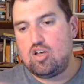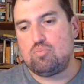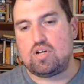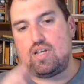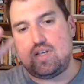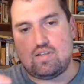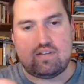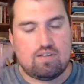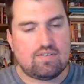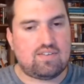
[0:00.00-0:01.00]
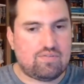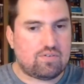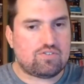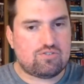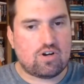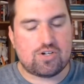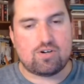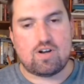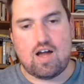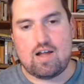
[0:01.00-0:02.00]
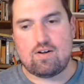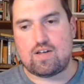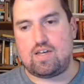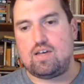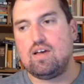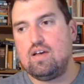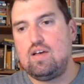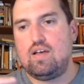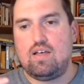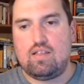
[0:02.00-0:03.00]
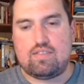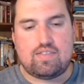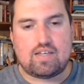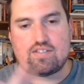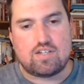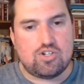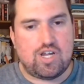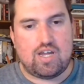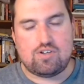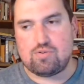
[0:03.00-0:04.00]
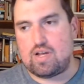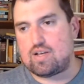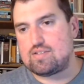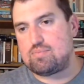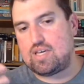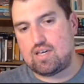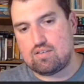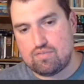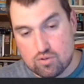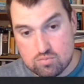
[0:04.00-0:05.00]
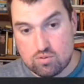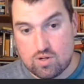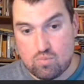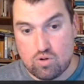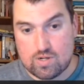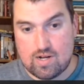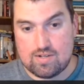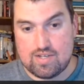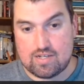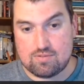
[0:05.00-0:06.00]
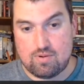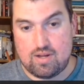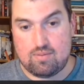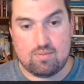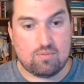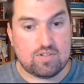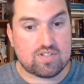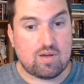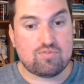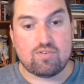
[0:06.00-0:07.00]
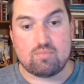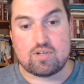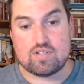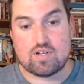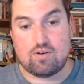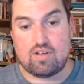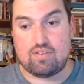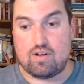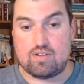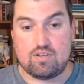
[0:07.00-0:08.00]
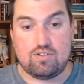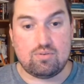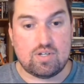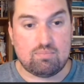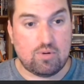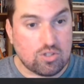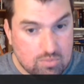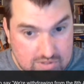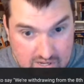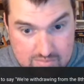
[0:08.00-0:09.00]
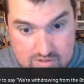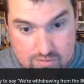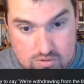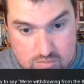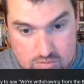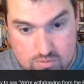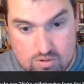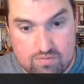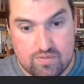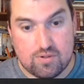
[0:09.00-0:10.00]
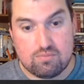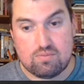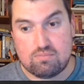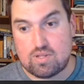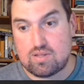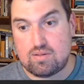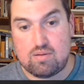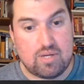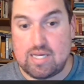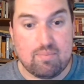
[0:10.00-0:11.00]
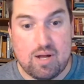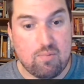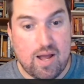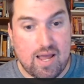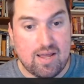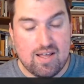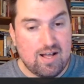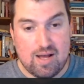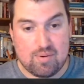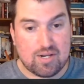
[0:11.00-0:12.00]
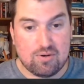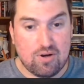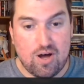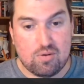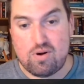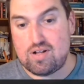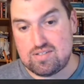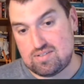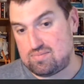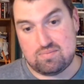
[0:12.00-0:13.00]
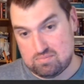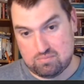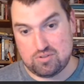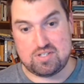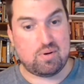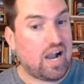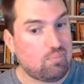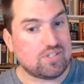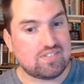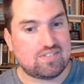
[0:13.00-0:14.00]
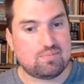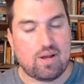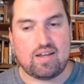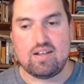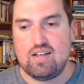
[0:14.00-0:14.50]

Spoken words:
But in this different structure and hierarchy, things can change, right? Because I'm thinking of the First World War context, right? Where this comes from. Because Currie threatened to do it multiple times in the First World War. If you don't let me get my way, I'm going to go to Ottawa and we'll see what happens, right?